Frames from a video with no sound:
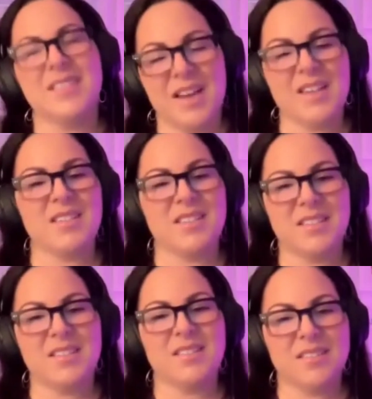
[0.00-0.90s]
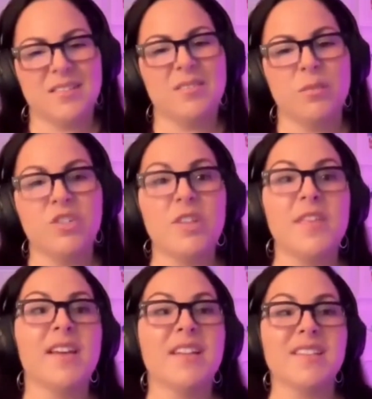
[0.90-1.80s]
Yes. Which I
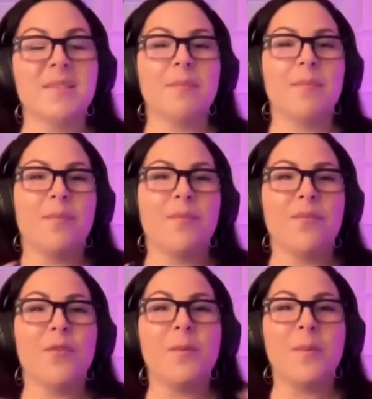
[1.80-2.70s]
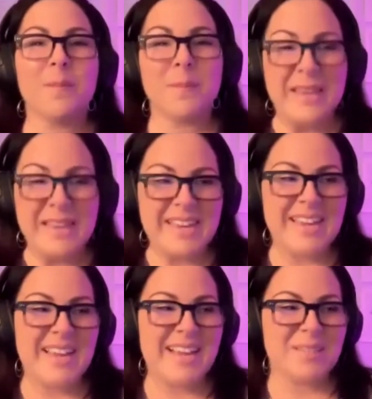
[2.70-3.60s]
think it's, for
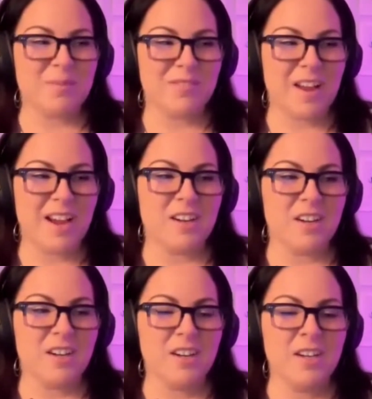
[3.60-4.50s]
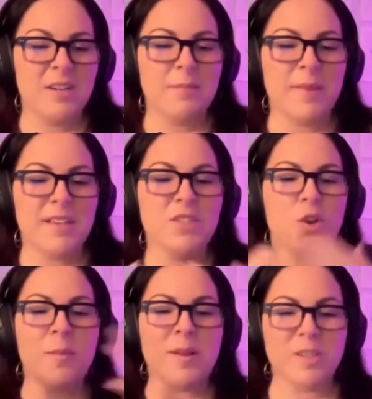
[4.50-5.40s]
me as a provider, makes
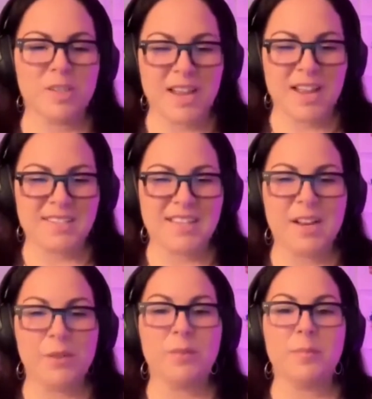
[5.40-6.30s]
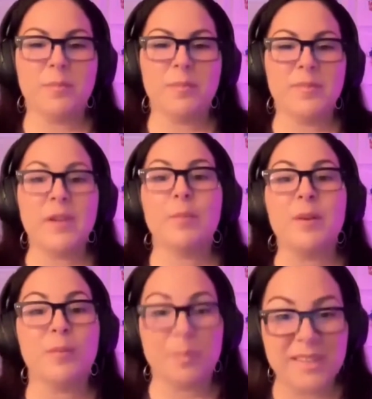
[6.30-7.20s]
so much sense that
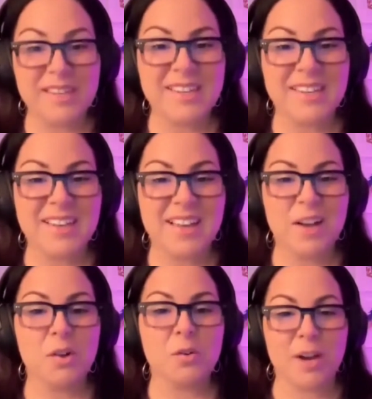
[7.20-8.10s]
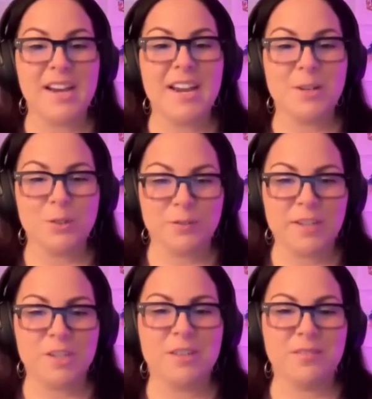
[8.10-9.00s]
therapy would be a great
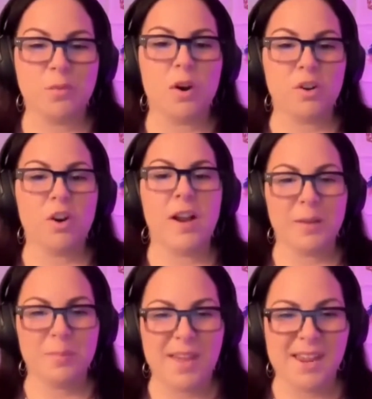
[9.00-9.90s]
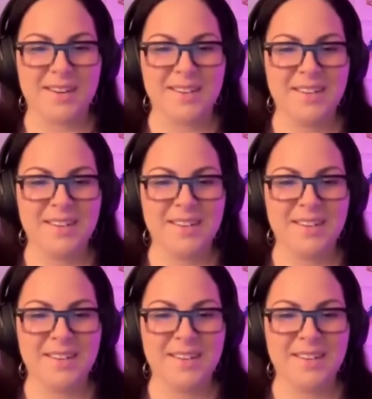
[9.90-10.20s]
intervention for chronic pain,